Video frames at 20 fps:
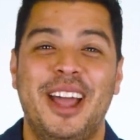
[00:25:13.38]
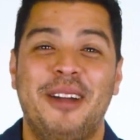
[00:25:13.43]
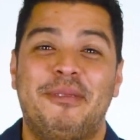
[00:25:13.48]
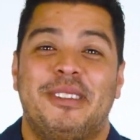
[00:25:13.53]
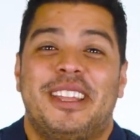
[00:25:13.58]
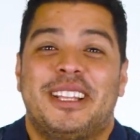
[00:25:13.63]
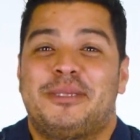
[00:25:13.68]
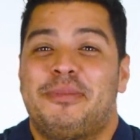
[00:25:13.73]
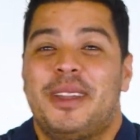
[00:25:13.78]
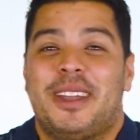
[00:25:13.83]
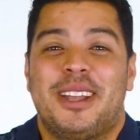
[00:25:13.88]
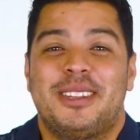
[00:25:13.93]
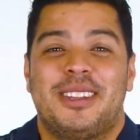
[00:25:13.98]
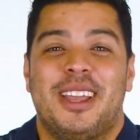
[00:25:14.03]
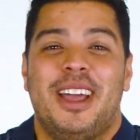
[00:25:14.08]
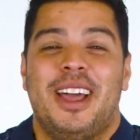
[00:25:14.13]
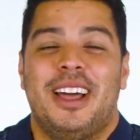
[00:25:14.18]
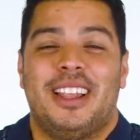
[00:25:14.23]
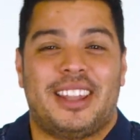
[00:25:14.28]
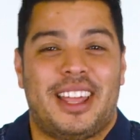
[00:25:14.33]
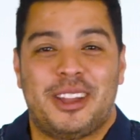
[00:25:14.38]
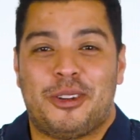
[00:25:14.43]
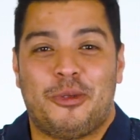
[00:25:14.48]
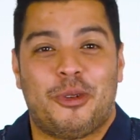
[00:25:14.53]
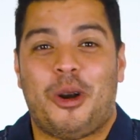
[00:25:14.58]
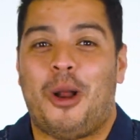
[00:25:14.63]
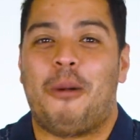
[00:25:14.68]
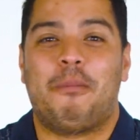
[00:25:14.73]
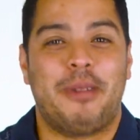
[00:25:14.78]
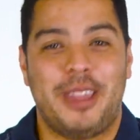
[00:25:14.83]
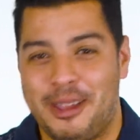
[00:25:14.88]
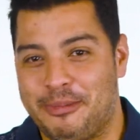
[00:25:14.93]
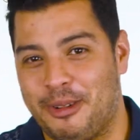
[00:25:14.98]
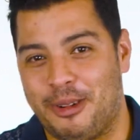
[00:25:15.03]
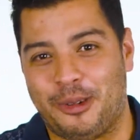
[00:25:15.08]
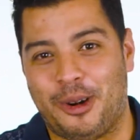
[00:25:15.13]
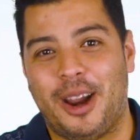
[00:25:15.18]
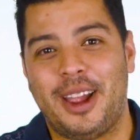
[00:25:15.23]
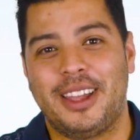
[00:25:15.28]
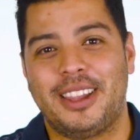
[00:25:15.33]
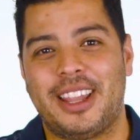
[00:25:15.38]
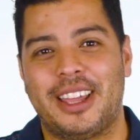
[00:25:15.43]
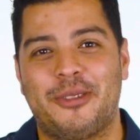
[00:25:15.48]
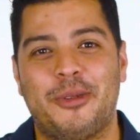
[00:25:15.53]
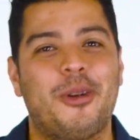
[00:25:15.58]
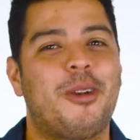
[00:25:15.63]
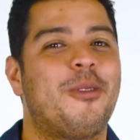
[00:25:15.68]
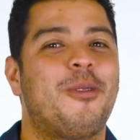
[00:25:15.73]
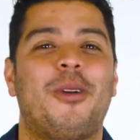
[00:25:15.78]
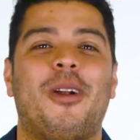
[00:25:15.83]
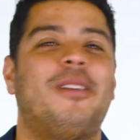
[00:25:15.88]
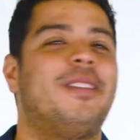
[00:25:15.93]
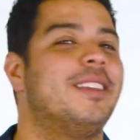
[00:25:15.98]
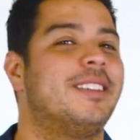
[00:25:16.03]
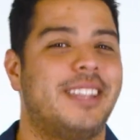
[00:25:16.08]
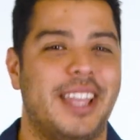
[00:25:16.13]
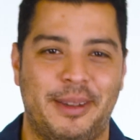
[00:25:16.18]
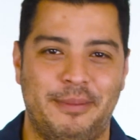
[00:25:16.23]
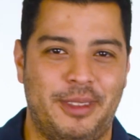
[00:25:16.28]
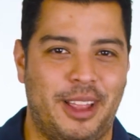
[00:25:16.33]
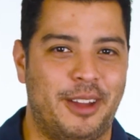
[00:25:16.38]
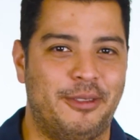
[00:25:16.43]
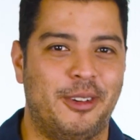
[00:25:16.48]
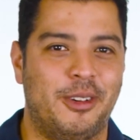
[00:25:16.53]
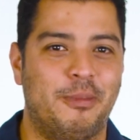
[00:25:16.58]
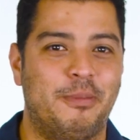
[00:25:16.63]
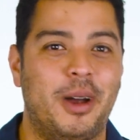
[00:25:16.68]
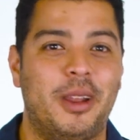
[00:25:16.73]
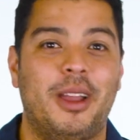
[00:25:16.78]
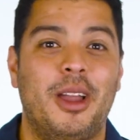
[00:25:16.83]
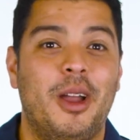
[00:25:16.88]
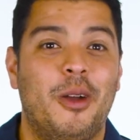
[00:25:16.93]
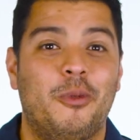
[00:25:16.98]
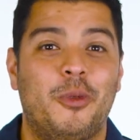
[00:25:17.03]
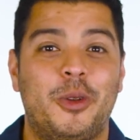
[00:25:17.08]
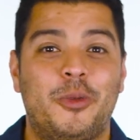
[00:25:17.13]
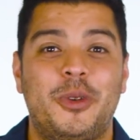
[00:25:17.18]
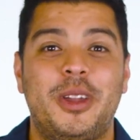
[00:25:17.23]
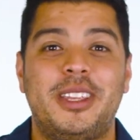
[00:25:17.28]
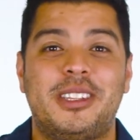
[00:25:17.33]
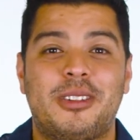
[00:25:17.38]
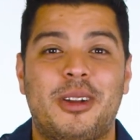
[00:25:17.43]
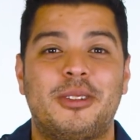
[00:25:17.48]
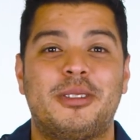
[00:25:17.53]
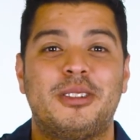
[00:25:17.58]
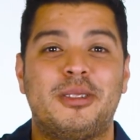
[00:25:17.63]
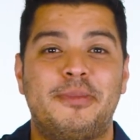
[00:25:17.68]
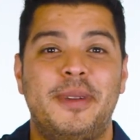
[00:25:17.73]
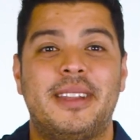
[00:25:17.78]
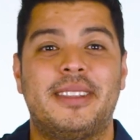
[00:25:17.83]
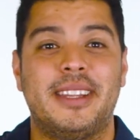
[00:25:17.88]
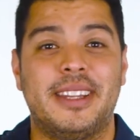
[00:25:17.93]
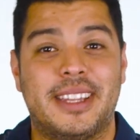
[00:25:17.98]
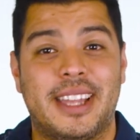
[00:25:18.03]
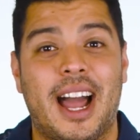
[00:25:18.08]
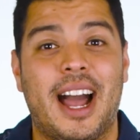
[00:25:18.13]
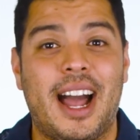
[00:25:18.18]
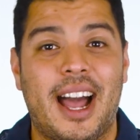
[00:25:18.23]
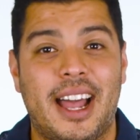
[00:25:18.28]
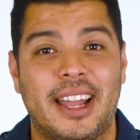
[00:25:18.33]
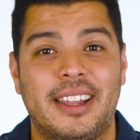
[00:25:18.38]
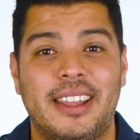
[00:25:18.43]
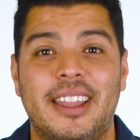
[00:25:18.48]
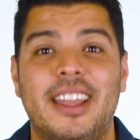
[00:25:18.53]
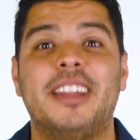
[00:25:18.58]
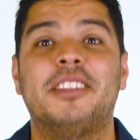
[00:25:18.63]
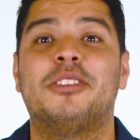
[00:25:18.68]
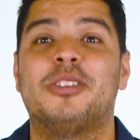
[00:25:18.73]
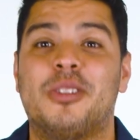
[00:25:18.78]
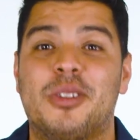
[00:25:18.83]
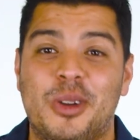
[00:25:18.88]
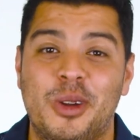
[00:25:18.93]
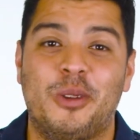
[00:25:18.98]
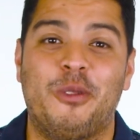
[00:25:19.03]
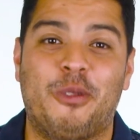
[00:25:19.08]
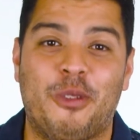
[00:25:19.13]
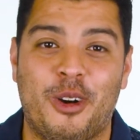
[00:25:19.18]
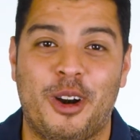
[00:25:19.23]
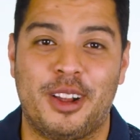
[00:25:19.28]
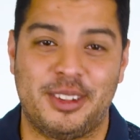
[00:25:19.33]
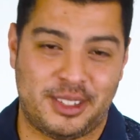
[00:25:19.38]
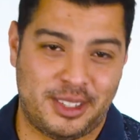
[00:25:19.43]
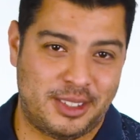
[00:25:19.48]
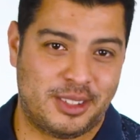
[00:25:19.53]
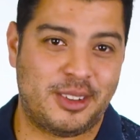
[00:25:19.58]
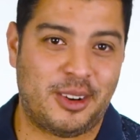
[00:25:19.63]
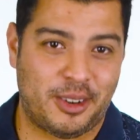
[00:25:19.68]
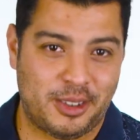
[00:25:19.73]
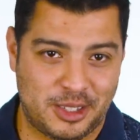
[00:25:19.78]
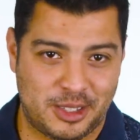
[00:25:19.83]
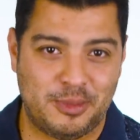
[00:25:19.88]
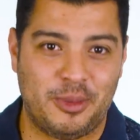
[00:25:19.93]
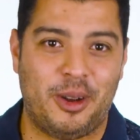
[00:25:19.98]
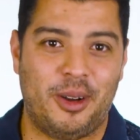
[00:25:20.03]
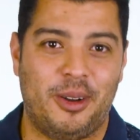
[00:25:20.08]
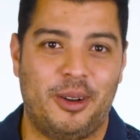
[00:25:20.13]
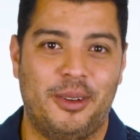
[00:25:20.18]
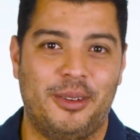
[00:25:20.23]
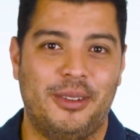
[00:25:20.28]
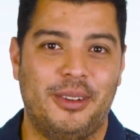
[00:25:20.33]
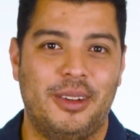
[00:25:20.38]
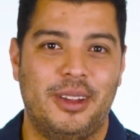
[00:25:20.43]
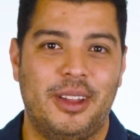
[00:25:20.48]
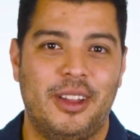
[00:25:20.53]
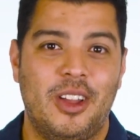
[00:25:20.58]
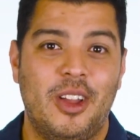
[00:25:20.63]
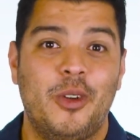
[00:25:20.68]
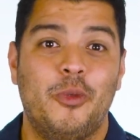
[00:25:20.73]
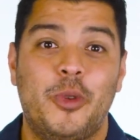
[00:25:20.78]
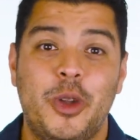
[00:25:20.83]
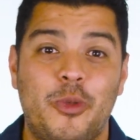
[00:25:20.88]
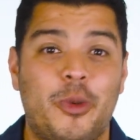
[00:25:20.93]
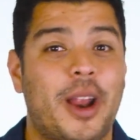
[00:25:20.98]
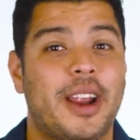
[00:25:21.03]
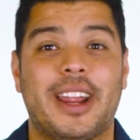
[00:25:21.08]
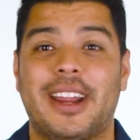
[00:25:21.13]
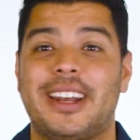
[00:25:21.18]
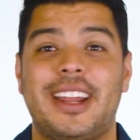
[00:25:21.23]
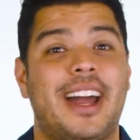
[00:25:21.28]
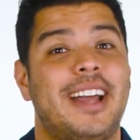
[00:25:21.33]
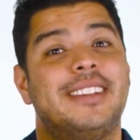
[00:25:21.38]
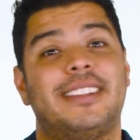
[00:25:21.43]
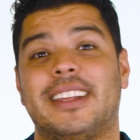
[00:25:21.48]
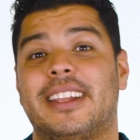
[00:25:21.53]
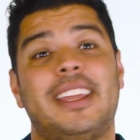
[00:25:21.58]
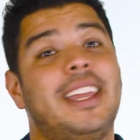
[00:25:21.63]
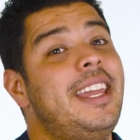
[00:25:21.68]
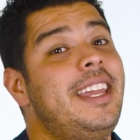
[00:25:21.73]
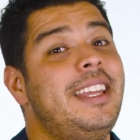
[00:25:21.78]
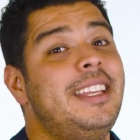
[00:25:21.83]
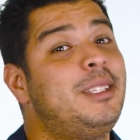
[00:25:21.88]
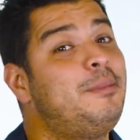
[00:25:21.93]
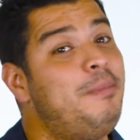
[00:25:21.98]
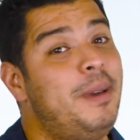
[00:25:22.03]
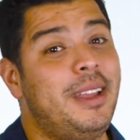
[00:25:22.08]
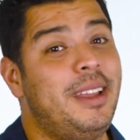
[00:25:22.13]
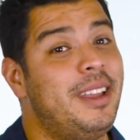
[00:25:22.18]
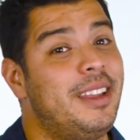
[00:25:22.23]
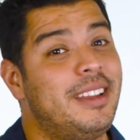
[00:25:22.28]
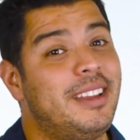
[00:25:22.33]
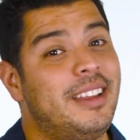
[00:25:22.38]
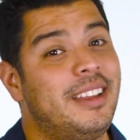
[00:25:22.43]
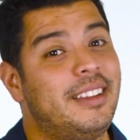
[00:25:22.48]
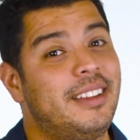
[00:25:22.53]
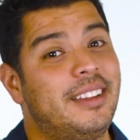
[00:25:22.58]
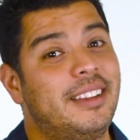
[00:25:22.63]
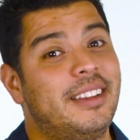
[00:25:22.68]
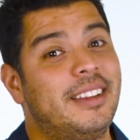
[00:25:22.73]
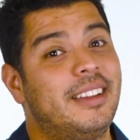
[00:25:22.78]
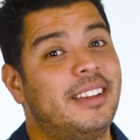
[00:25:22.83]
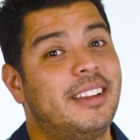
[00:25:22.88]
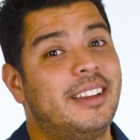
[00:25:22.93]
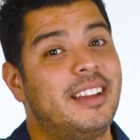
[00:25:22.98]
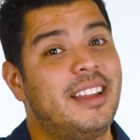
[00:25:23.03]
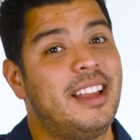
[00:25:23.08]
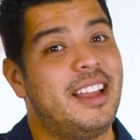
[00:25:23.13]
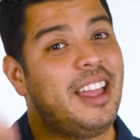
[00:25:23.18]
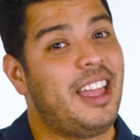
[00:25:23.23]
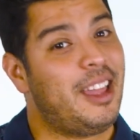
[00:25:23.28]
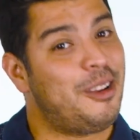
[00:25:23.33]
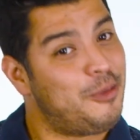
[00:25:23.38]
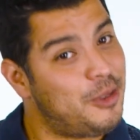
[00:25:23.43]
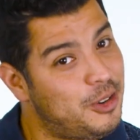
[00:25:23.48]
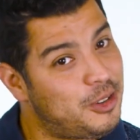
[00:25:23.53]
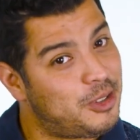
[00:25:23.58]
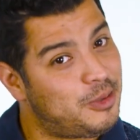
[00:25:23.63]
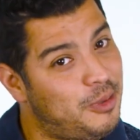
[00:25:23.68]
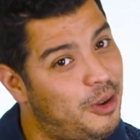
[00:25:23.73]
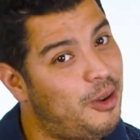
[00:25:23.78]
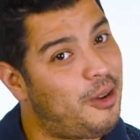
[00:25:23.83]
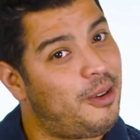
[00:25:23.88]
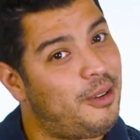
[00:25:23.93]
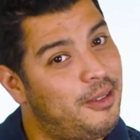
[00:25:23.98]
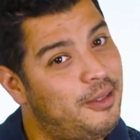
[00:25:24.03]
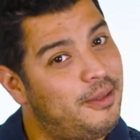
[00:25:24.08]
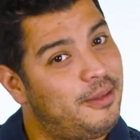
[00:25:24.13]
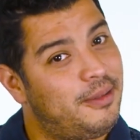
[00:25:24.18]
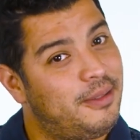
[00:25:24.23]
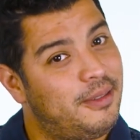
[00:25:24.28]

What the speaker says: But that's because, like, we're all people, right? Like, we're on the same level. But when we start to speak to God, it's good for us to start small. We recognize that He's big and we're small.